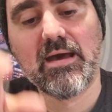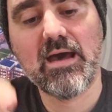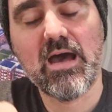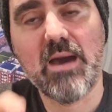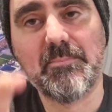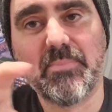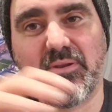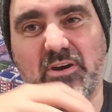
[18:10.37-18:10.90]

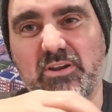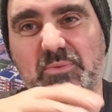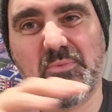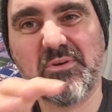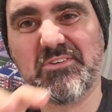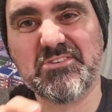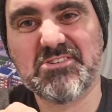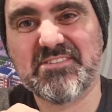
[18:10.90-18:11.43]
But I
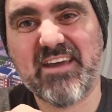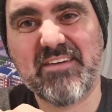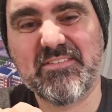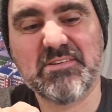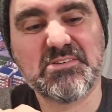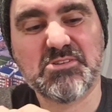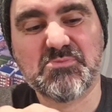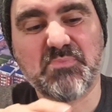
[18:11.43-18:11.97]
don't want to just
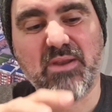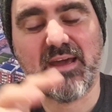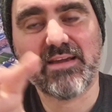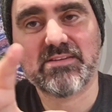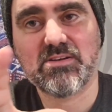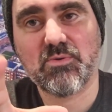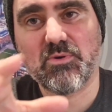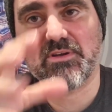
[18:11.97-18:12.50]
have it just
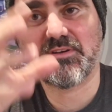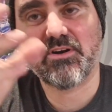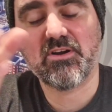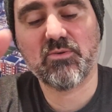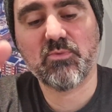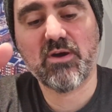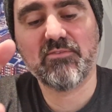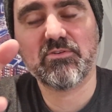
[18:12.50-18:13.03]
black, so I want it
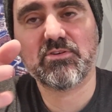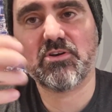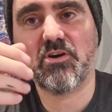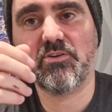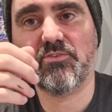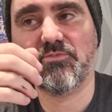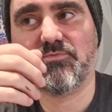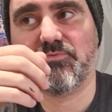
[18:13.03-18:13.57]
kind of weathered,
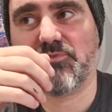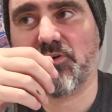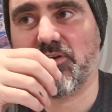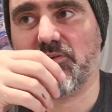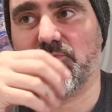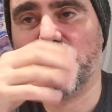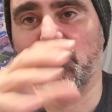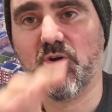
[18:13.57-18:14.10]
kind
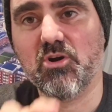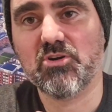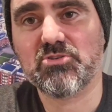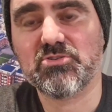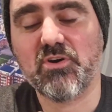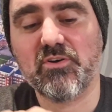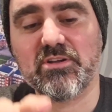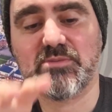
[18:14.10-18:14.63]
of
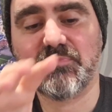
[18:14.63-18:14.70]
worked on.